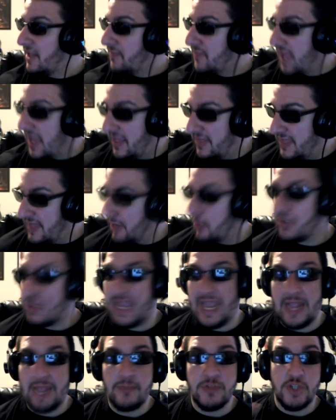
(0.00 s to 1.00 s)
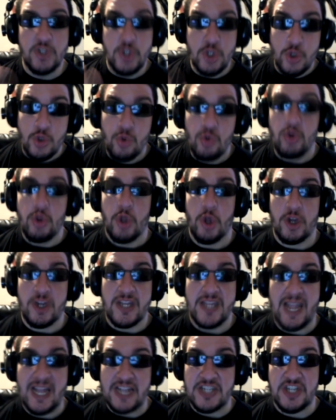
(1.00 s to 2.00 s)
and their games do look
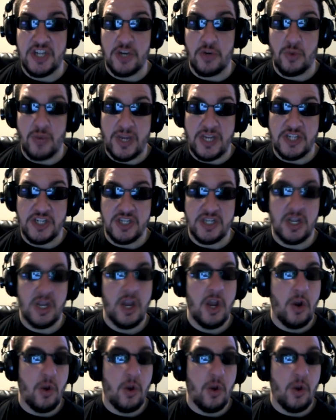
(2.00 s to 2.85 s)
next generation.